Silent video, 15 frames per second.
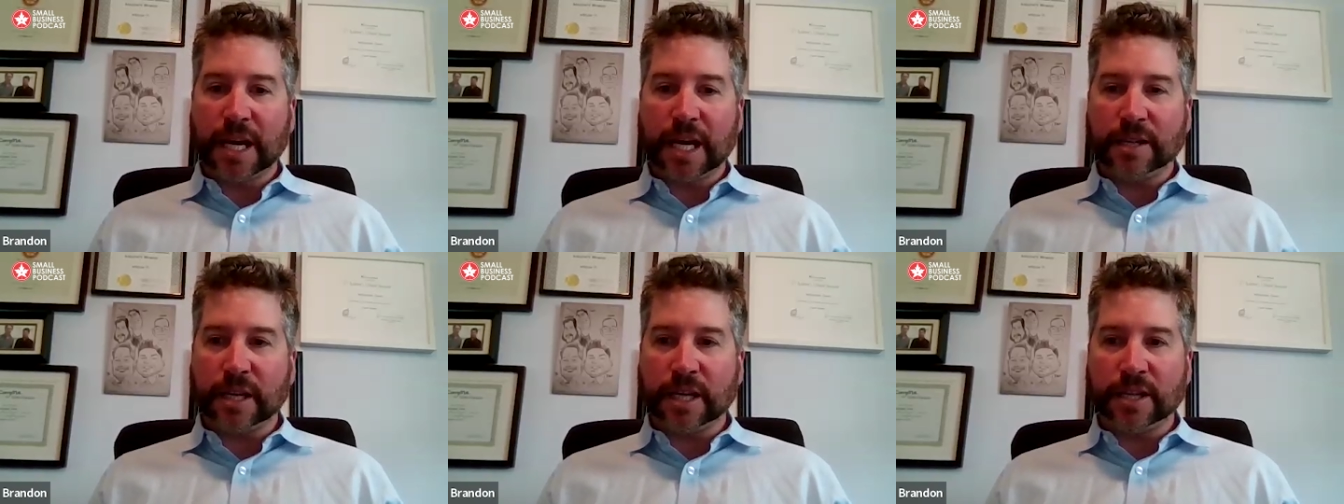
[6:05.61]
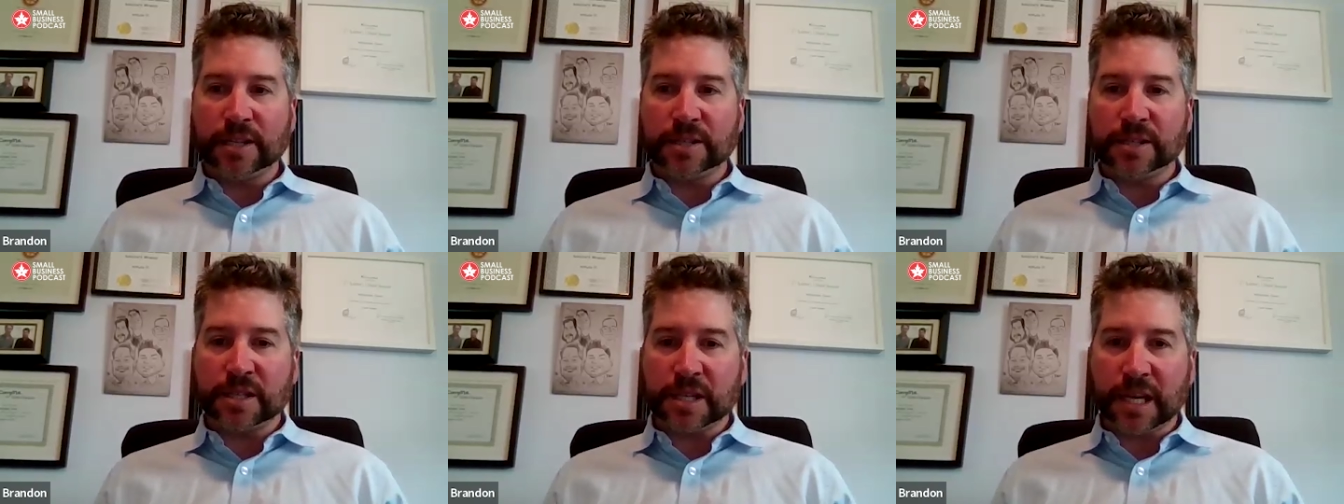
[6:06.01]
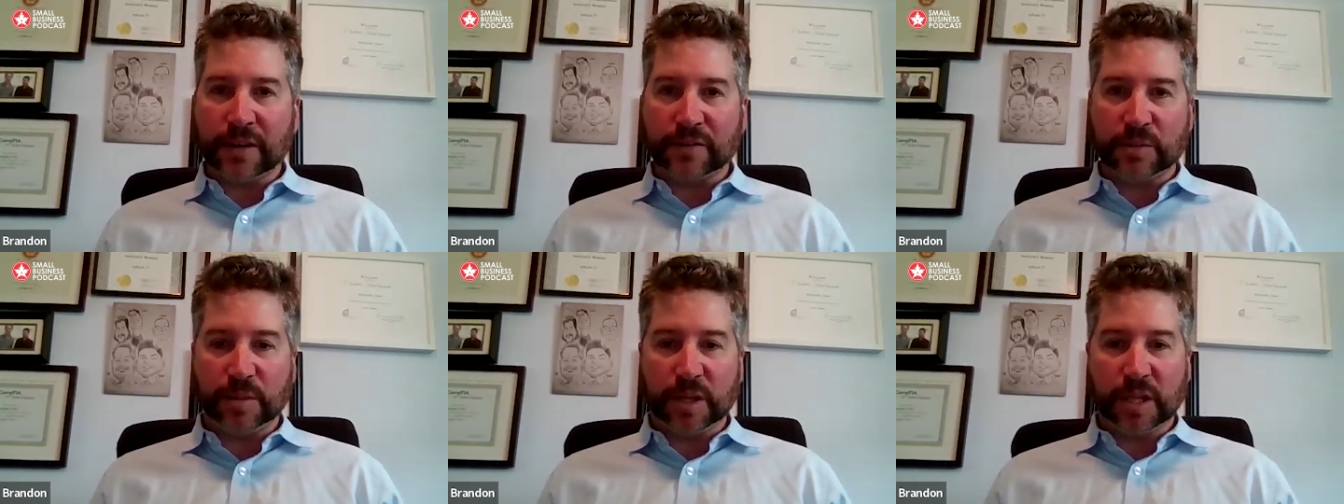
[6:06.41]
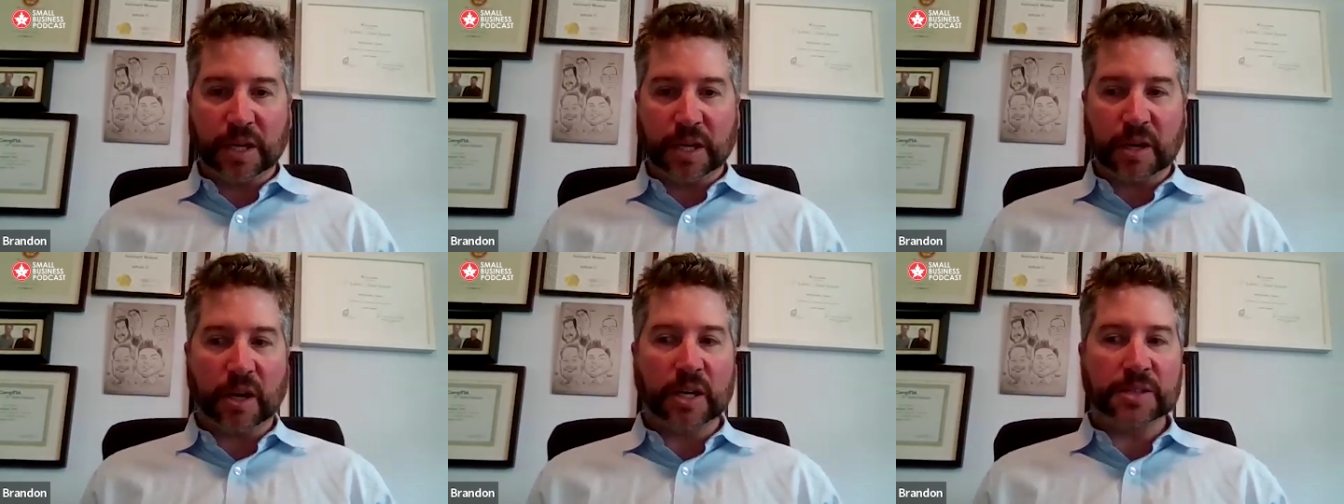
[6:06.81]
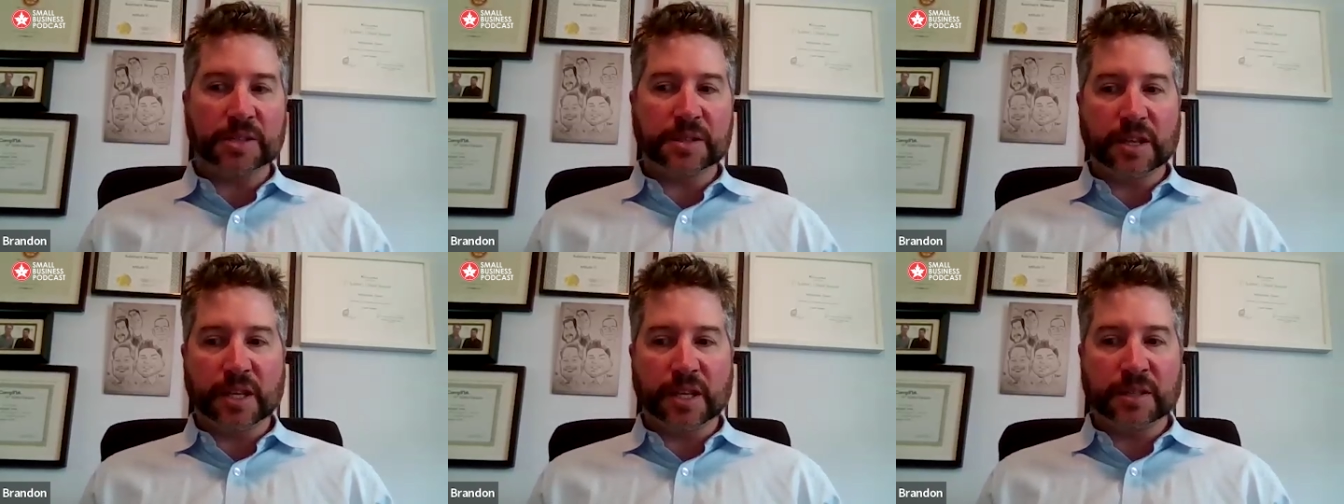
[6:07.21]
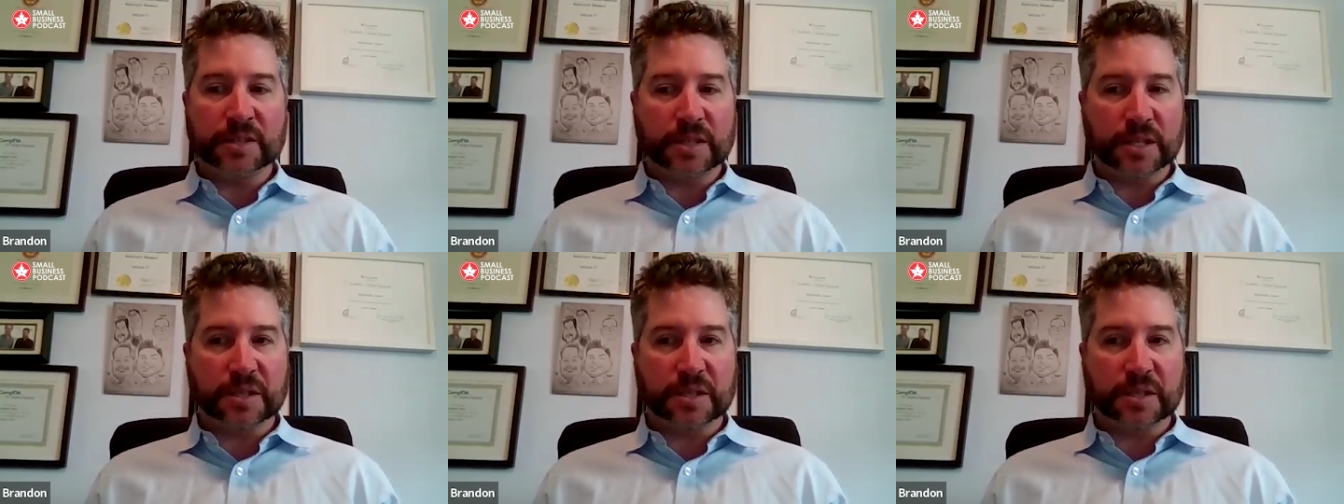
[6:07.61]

And, and this doesn't have to be like costly things.